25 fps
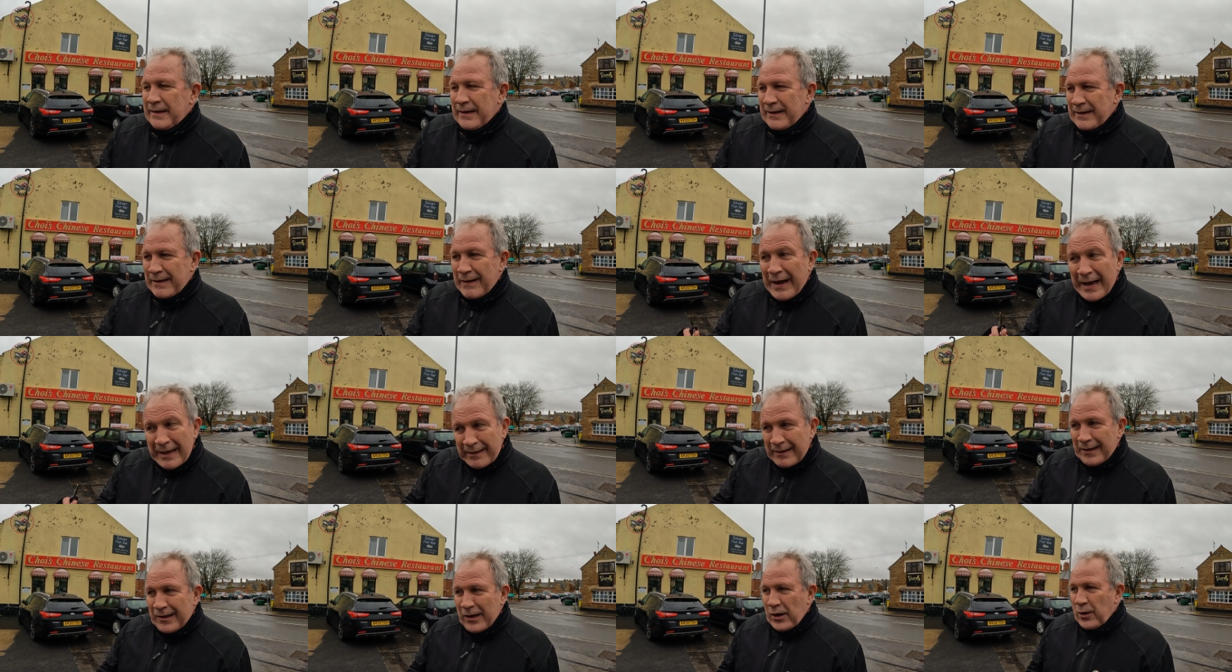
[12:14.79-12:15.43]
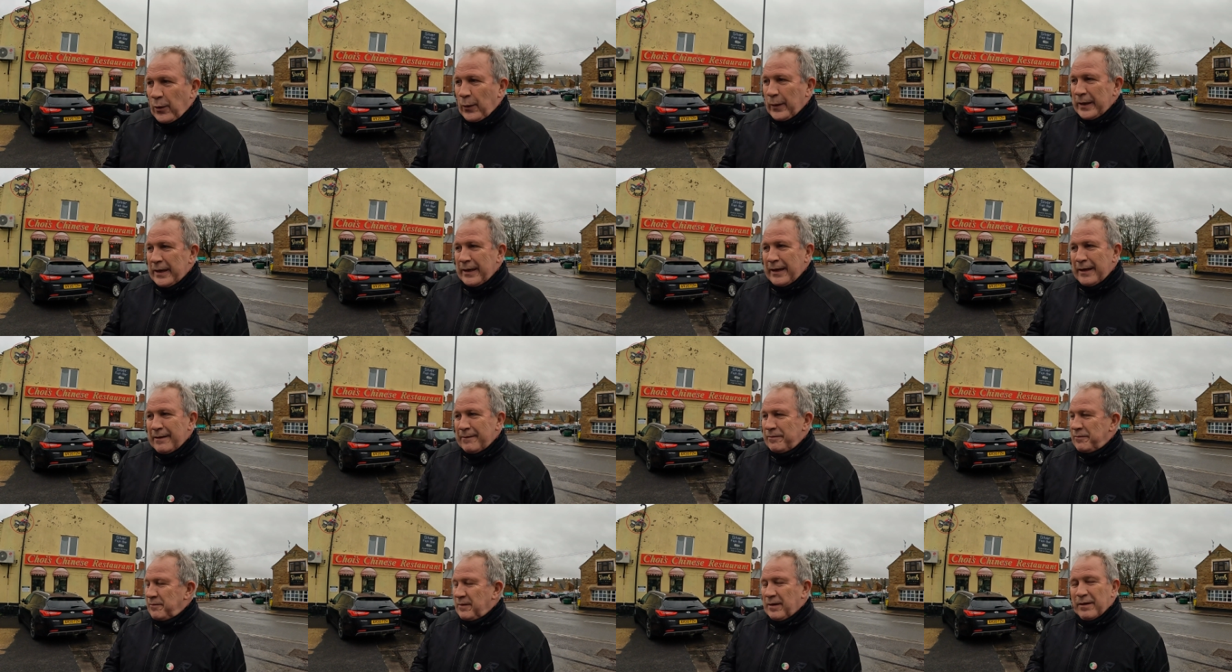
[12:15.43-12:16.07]
uh, had a go on
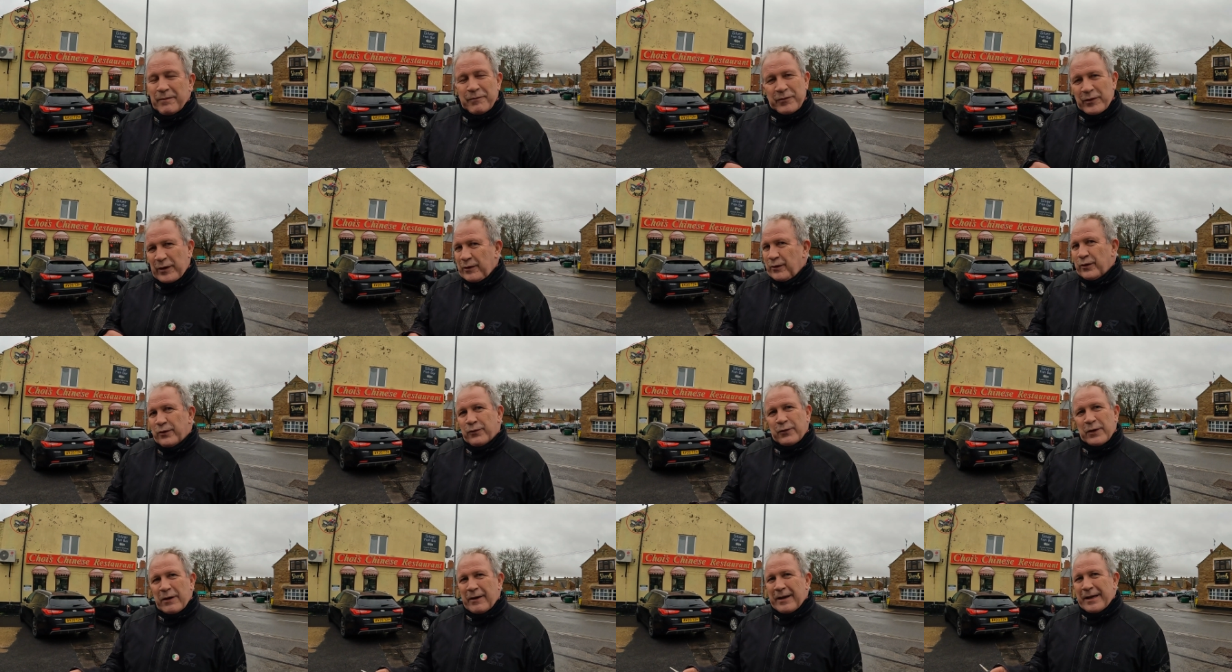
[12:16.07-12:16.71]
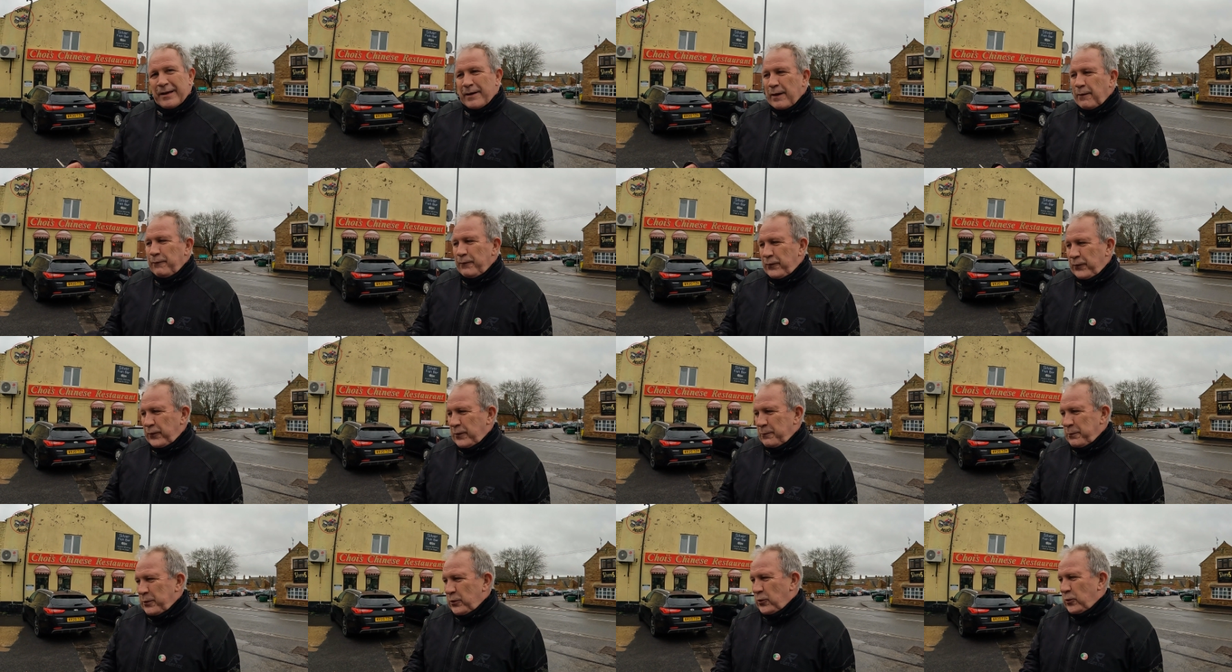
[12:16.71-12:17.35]
it feels very
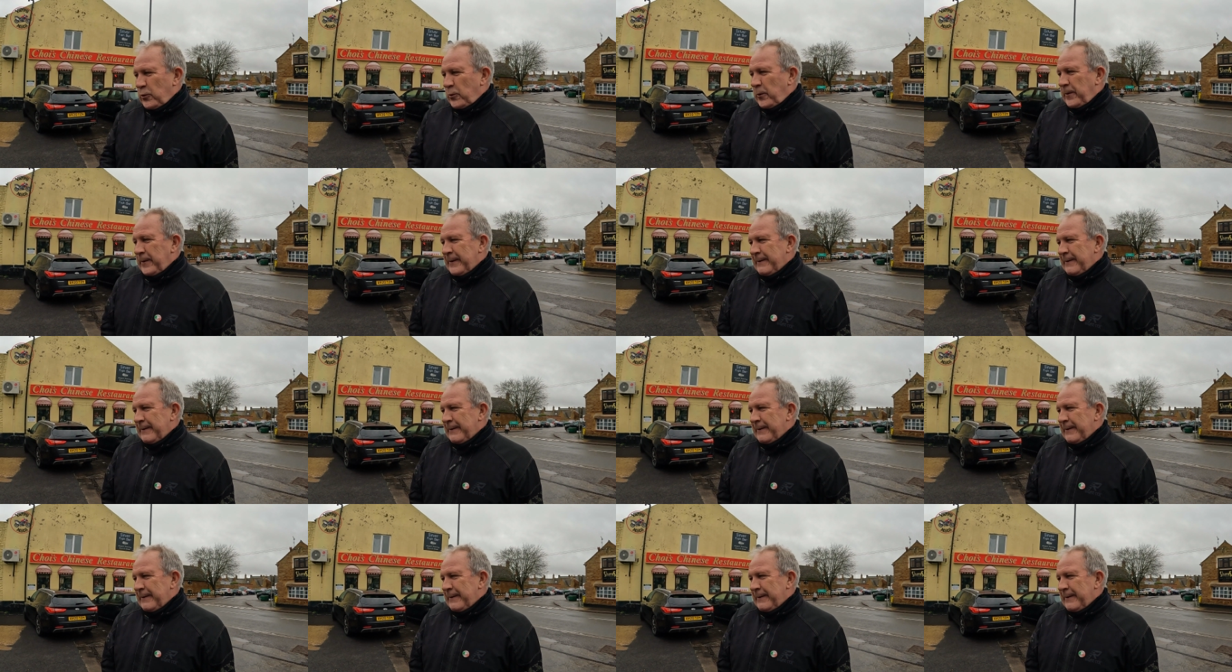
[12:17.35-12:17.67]
comfortable